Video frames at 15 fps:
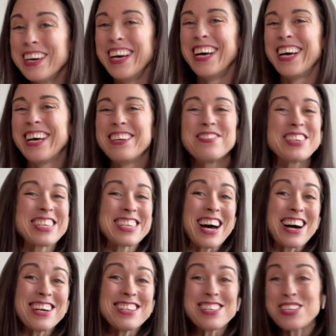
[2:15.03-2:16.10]
And if it
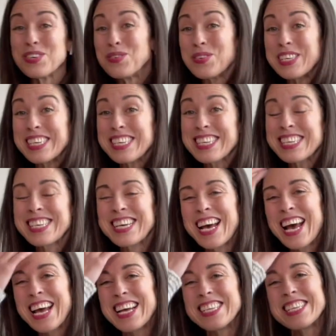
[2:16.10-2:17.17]
does, use it.
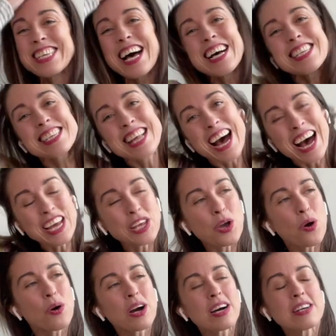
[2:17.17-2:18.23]
It says that
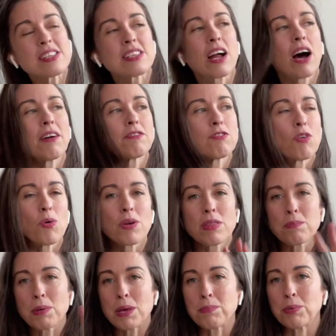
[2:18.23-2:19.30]
yoga is not for the
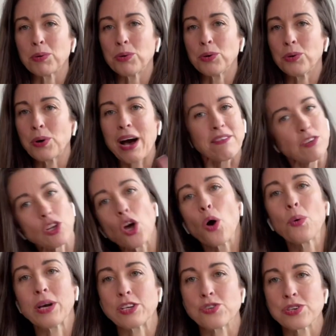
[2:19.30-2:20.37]
people who have
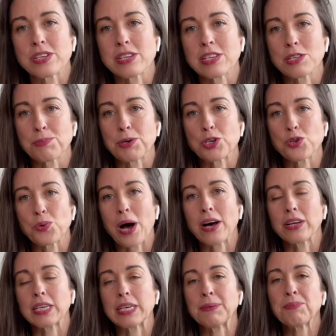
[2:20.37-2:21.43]
no interest in
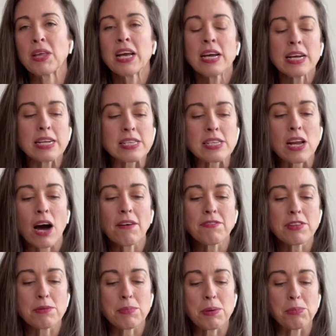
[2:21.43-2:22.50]
spirituality. It's not for
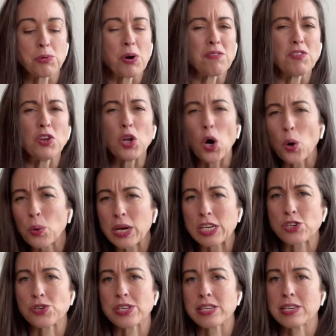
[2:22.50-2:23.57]
the people who have no
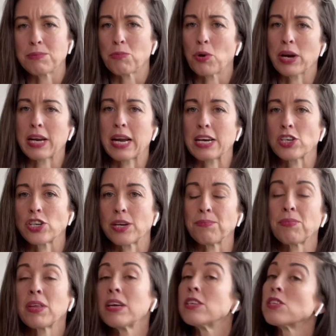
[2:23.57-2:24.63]
interest in more connection.
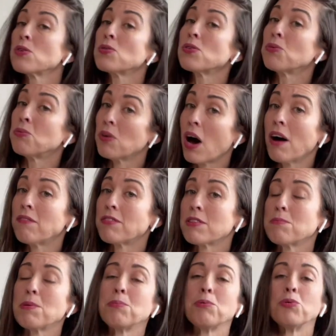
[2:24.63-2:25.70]
It's also not for the
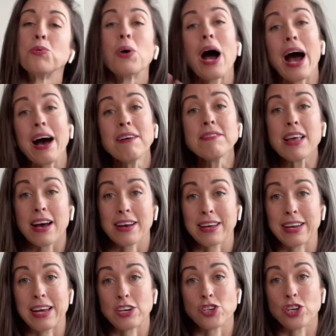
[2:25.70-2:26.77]
people who have that
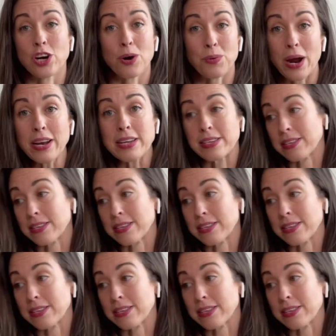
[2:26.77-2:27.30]
connection already.